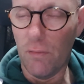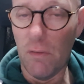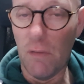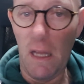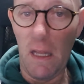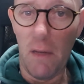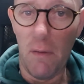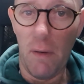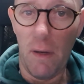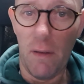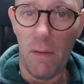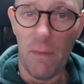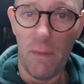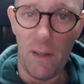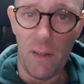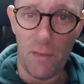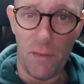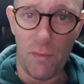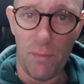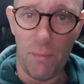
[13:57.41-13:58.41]
Yeah, anyway,
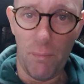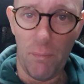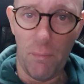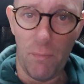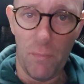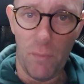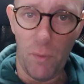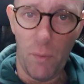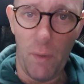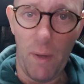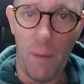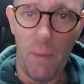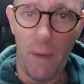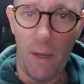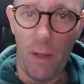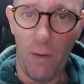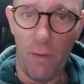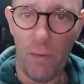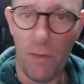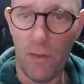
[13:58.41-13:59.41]
that's the way
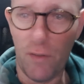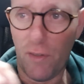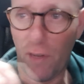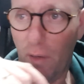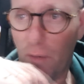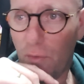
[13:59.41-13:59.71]
my oven is set